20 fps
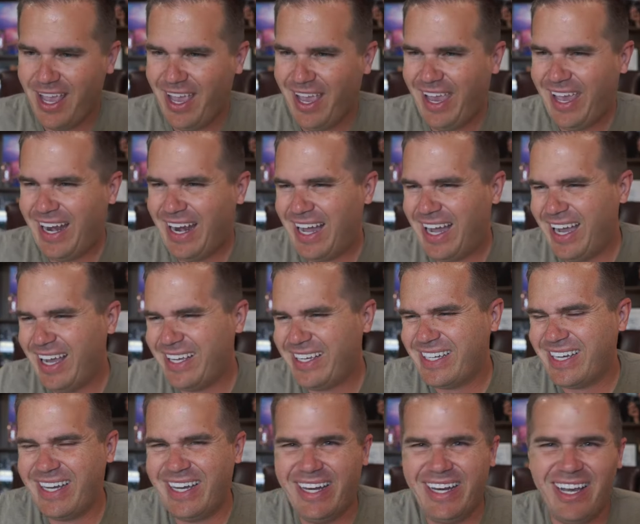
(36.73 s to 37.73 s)
and I
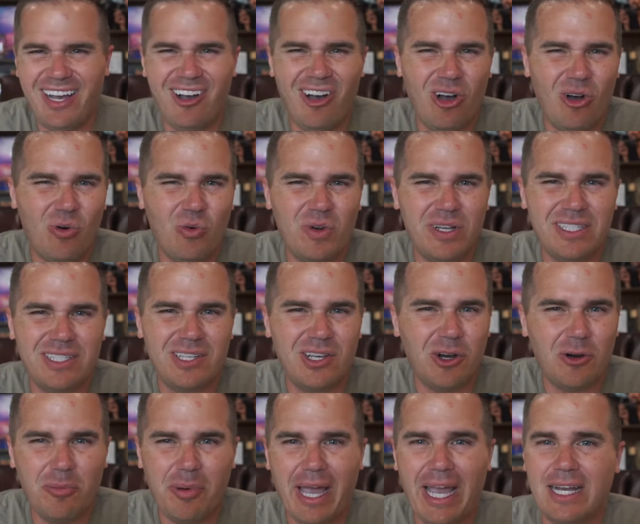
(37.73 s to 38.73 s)
kind of always
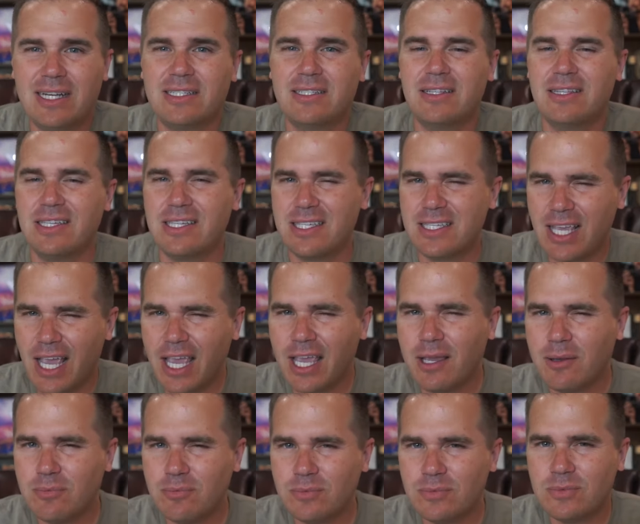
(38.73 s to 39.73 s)
go back to the
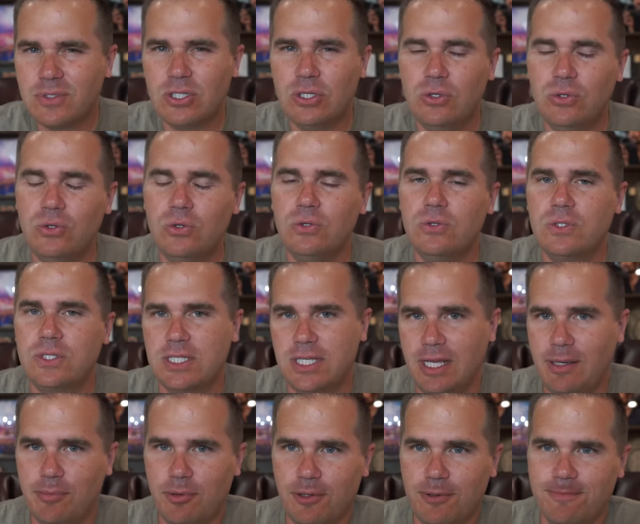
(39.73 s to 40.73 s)
same two
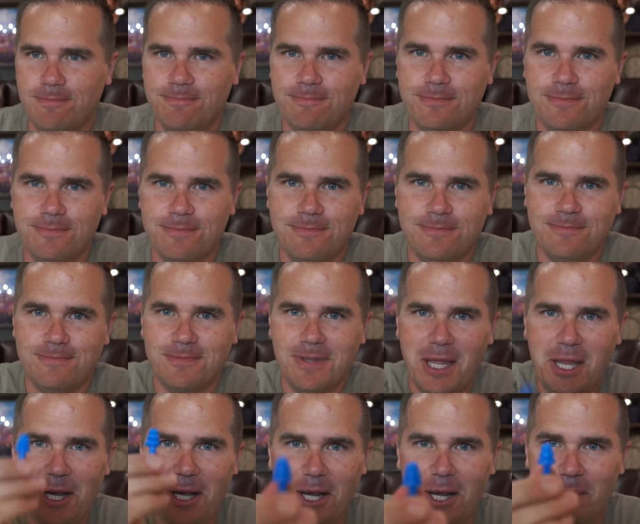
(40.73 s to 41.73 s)
staple.
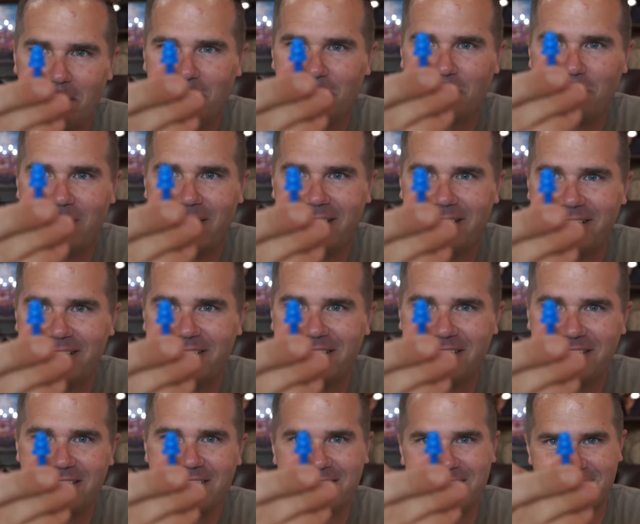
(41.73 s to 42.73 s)
Number one
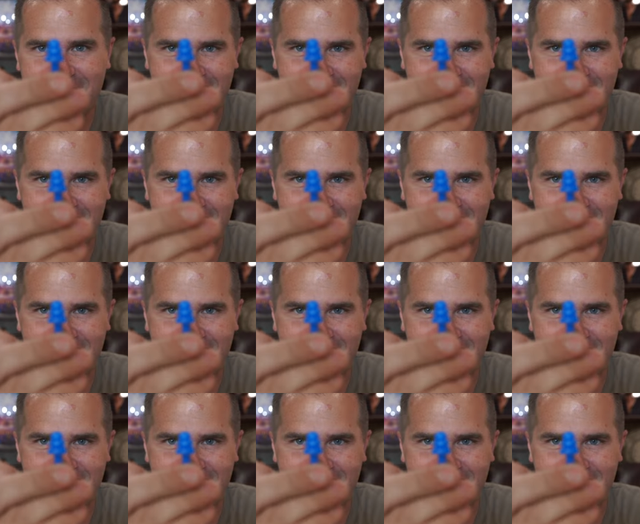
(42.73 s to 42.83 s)
is